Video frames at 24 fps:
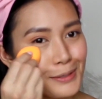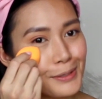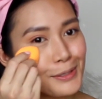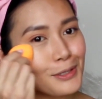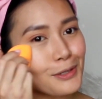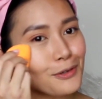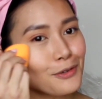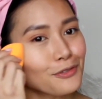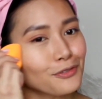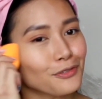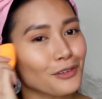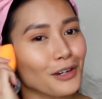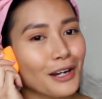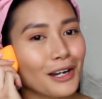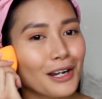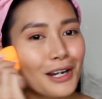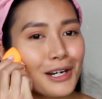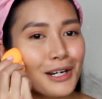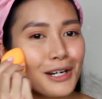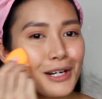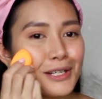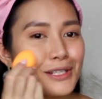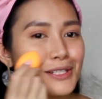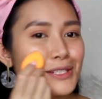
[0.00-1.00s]
So
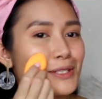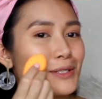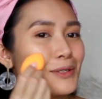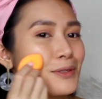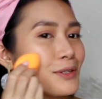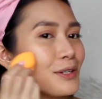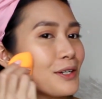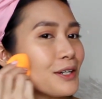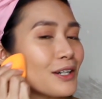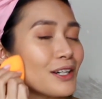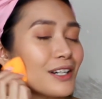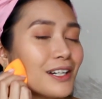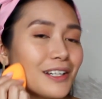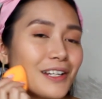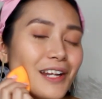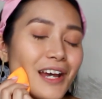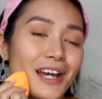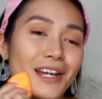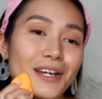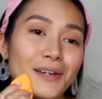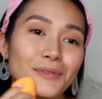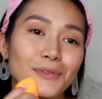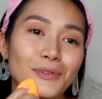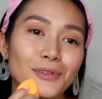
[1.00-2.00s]
far, so good.
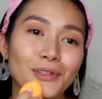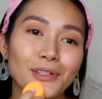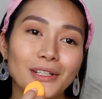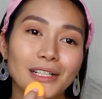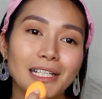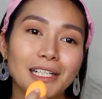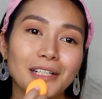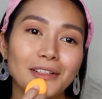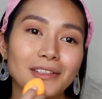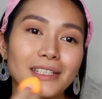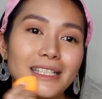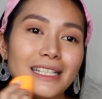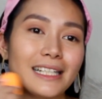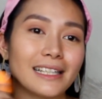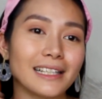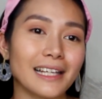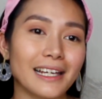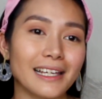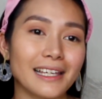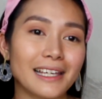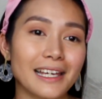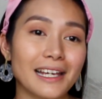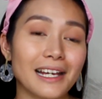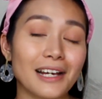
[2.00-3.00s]
I am really
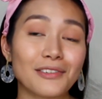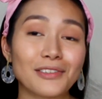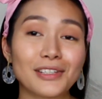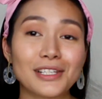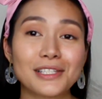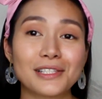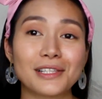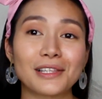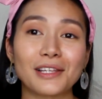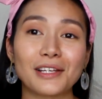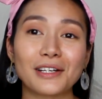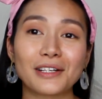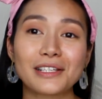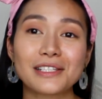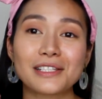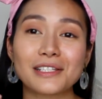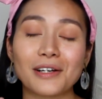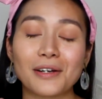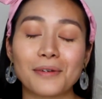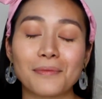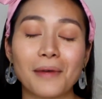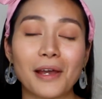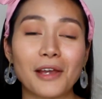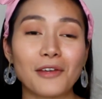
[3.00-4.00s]
liking how this looks
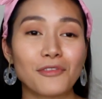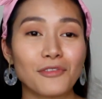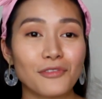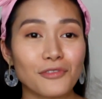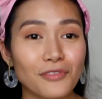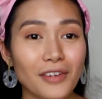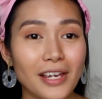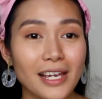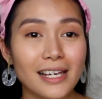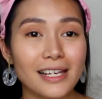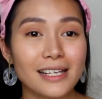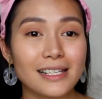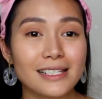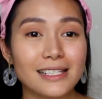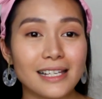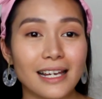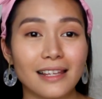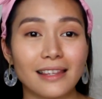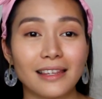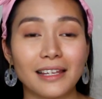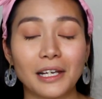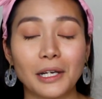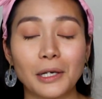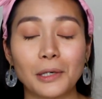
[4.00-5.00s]
on my face.
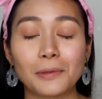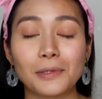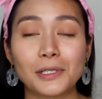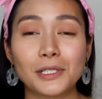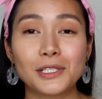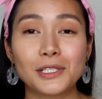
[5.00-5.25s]
I think it was